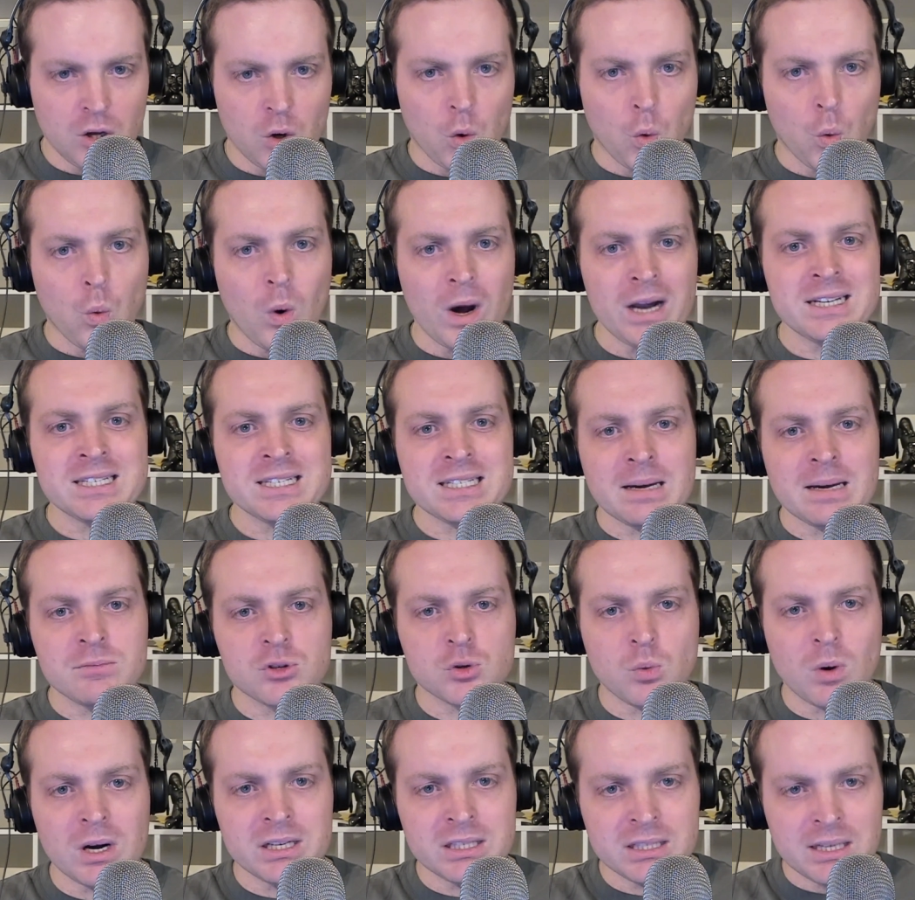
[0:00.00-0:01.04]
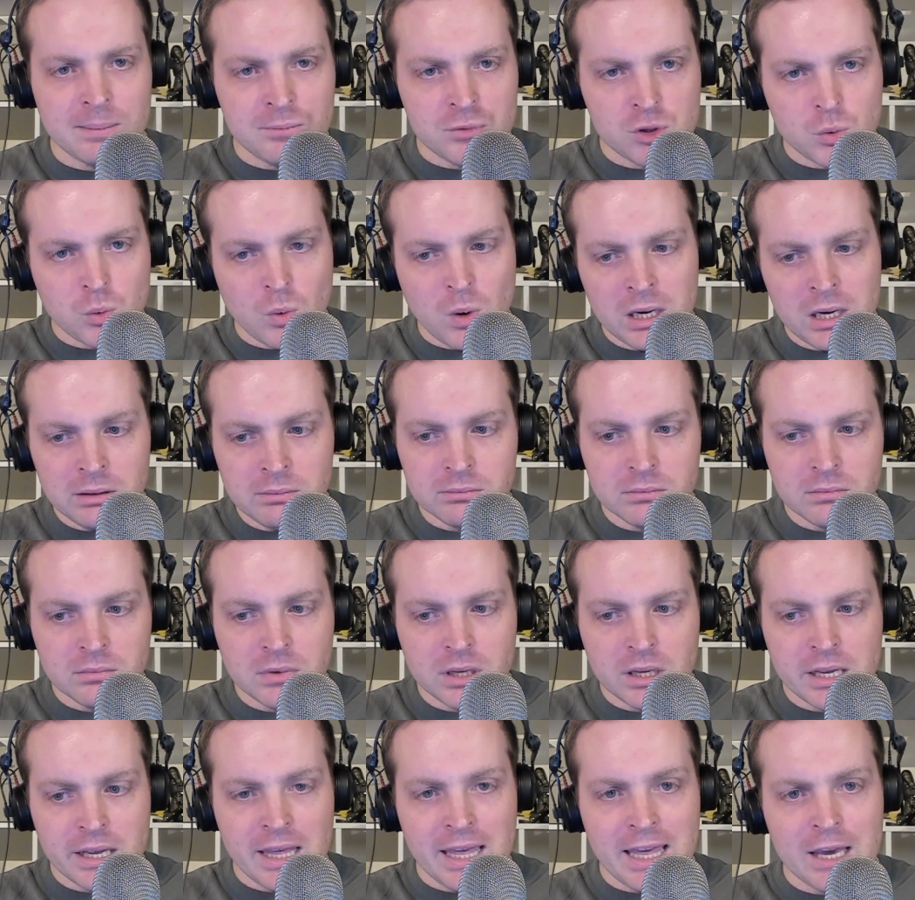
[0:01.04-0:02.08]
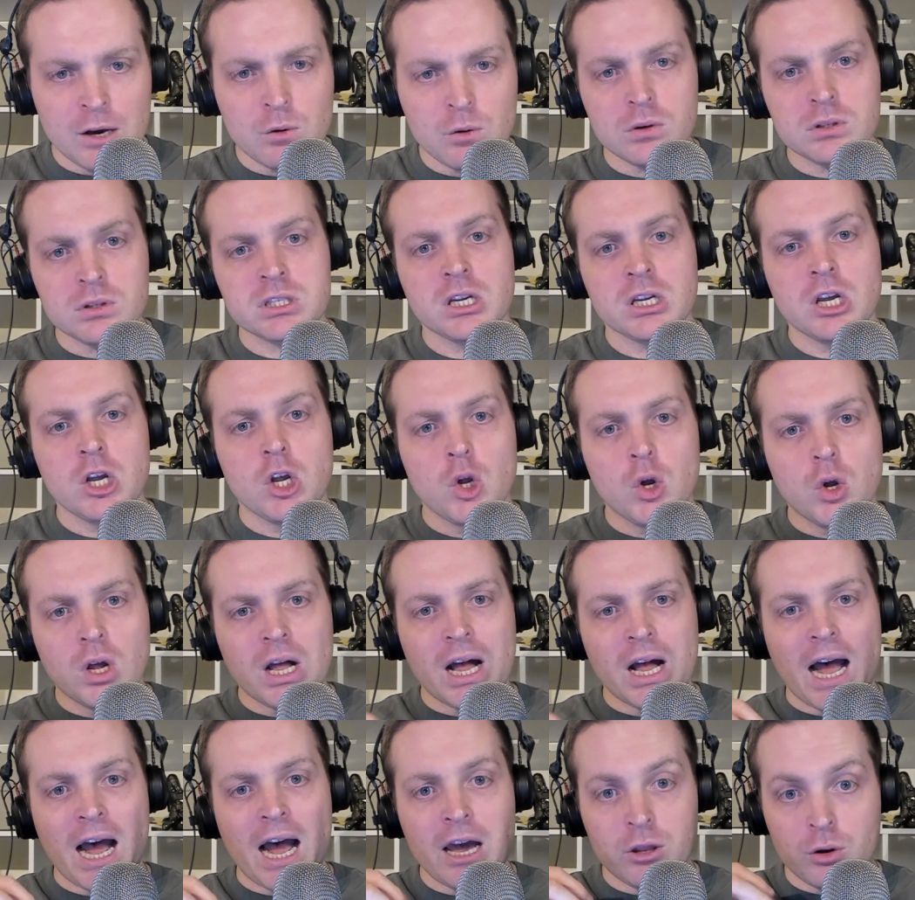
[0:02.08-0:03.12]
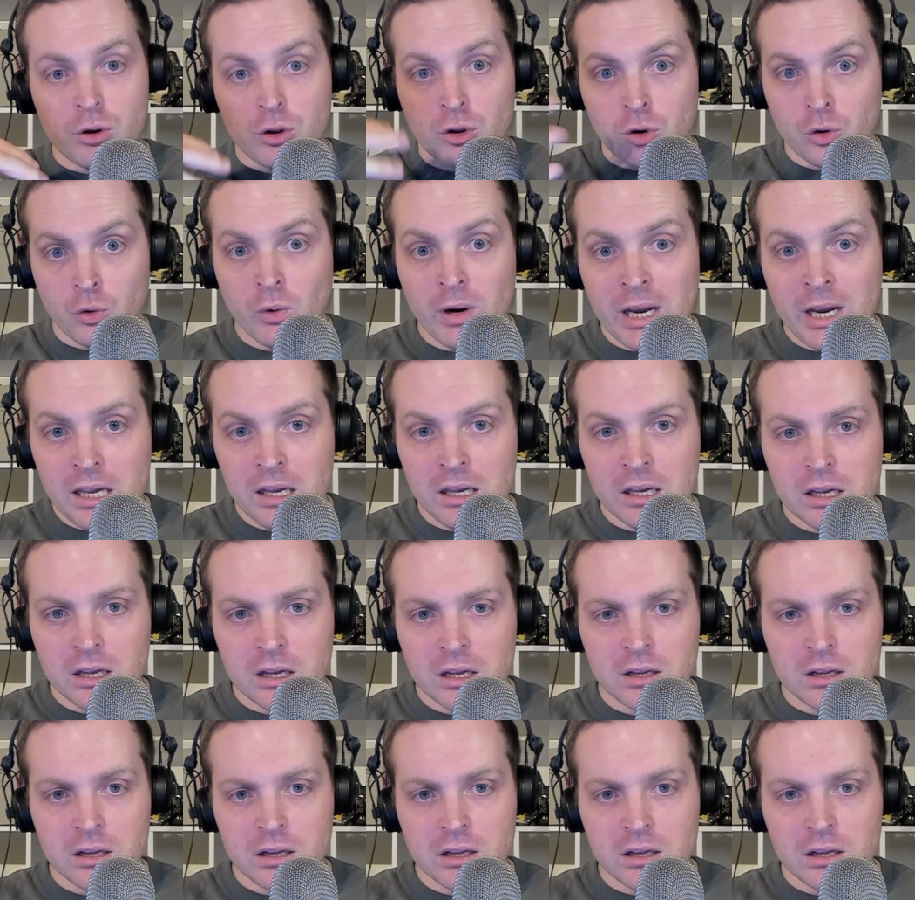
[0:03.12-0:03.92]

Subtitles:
1 times 1 times 1 equals either 3